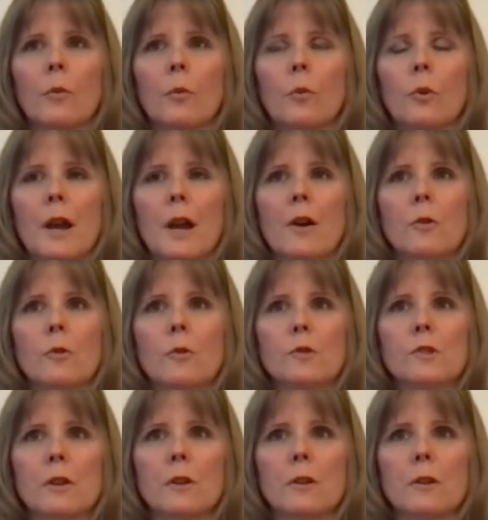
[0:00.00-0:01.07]
we are
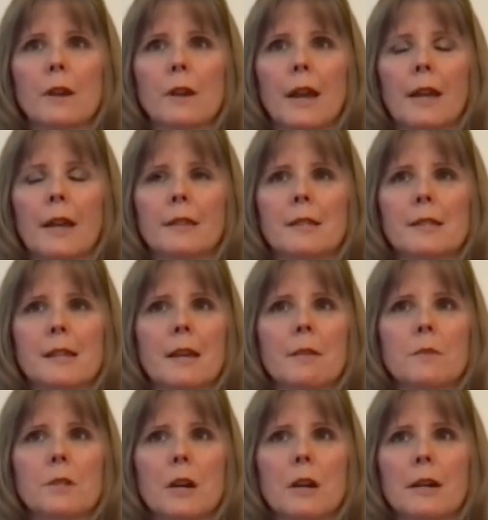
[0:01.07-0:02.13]
also at the
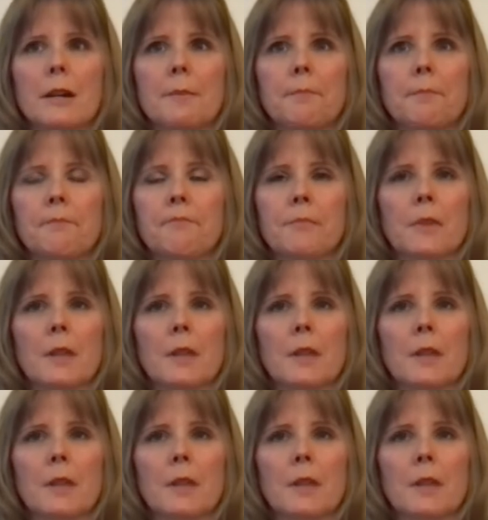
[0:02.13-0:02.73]
same time